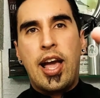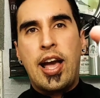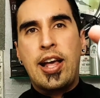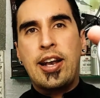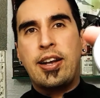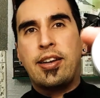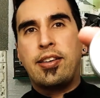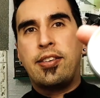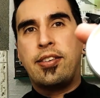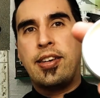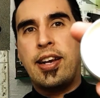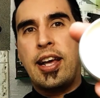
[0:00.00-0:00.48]

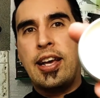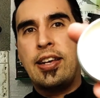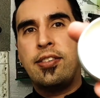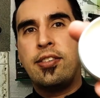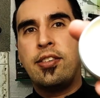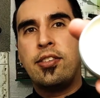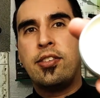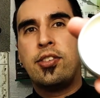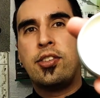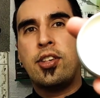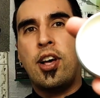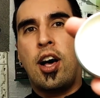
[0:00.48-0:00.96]
And it's
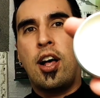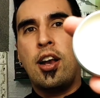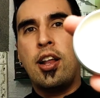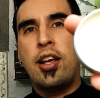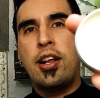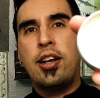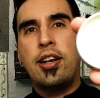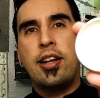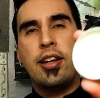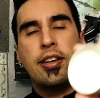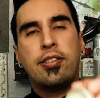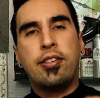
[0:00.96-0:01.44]
nice and
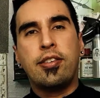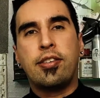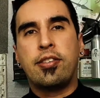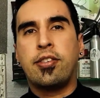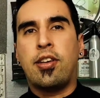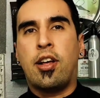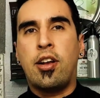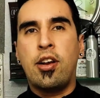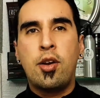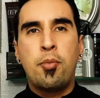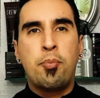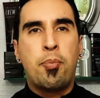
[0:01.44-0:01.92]
solid. It's a
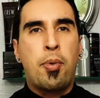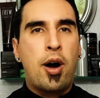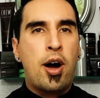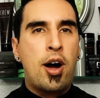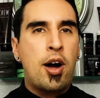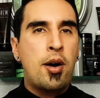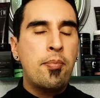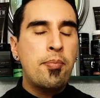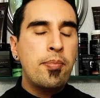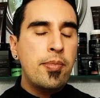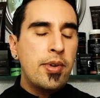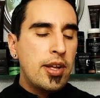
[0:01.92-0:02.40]
solid
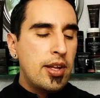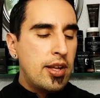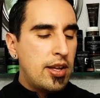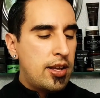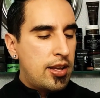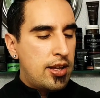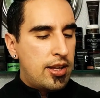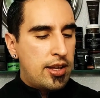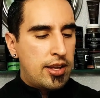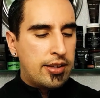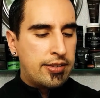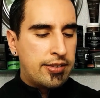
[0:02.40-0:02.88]
balm,
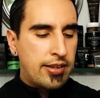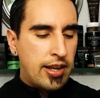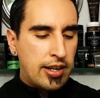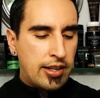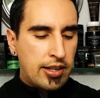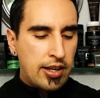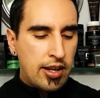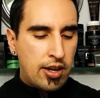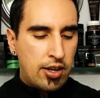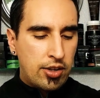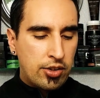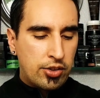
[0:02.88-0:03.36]

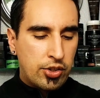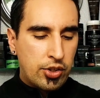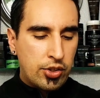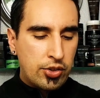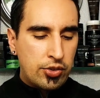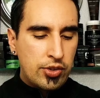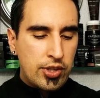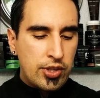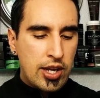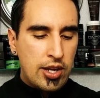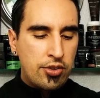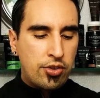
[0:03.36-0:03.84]
exactly how I
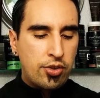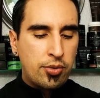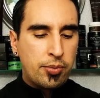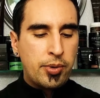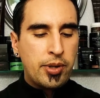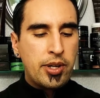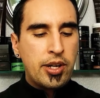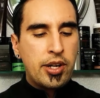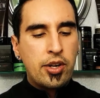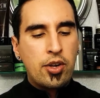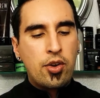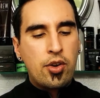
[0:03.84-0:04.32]
told you guys. So
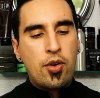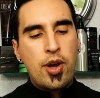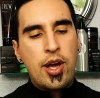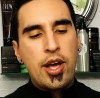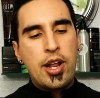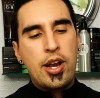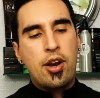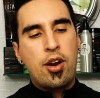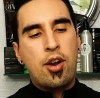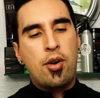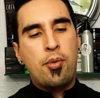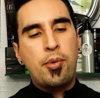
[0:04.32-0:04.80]
we're going to go
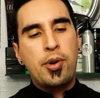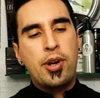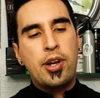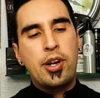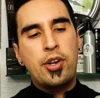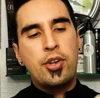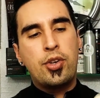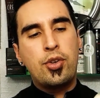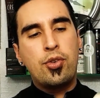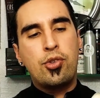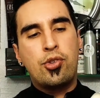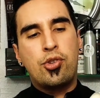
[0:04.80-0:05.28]
ahead and all we're
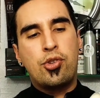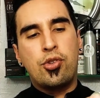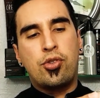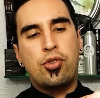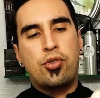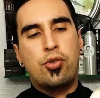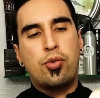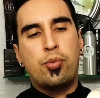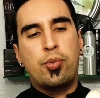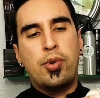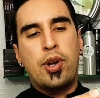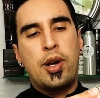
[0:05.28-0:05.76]
going to do is
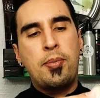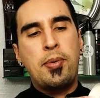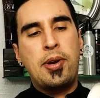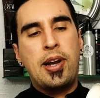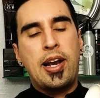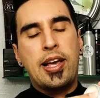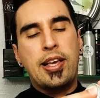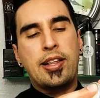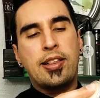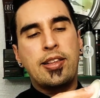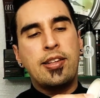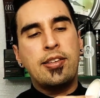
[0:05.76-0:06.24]
just rub it
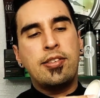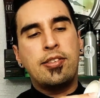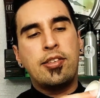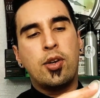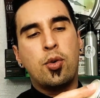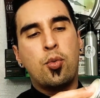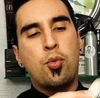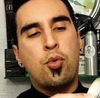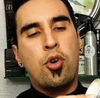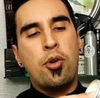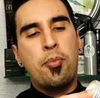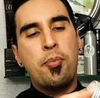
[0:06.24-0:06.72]
like this
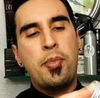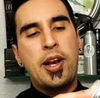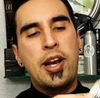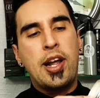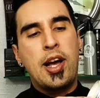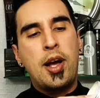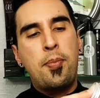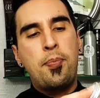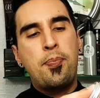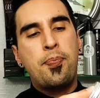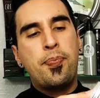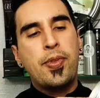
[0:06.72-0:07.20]
and warm it
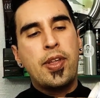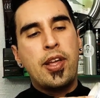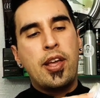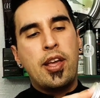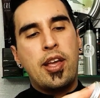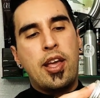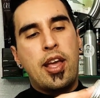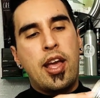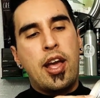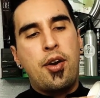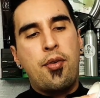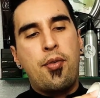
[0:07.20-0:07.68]
up.
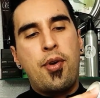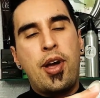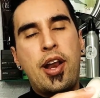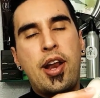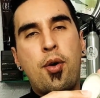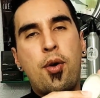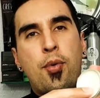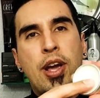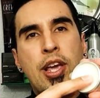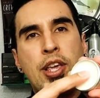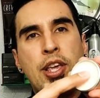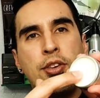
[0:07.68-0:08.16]
And
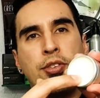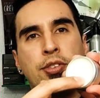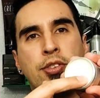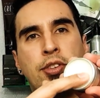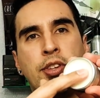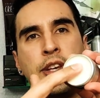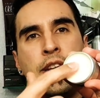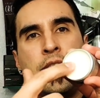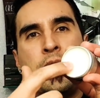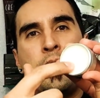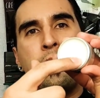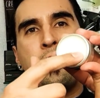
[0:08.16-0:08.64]
right away, you
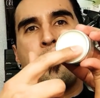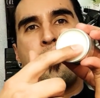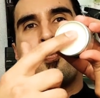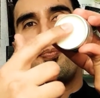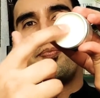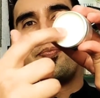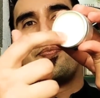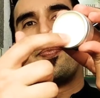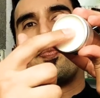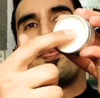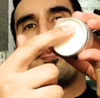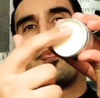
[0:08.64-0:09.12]
see,
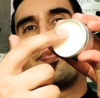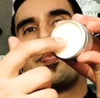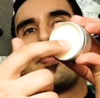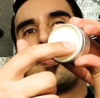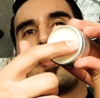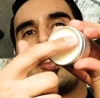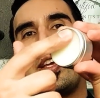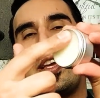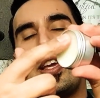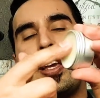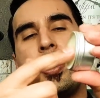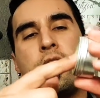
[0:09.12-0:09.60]

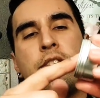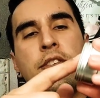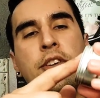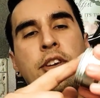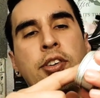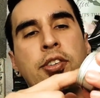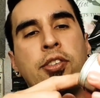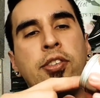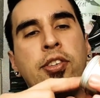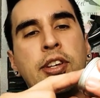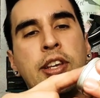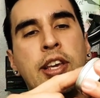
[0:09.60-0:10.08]
it
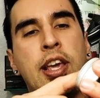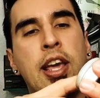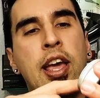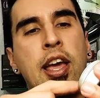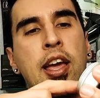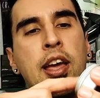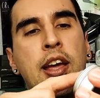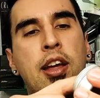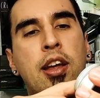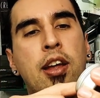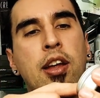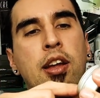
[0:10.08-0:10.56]
starts to
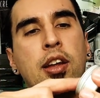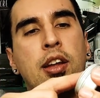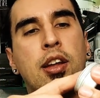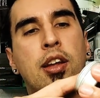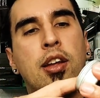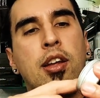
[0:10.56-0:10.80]
get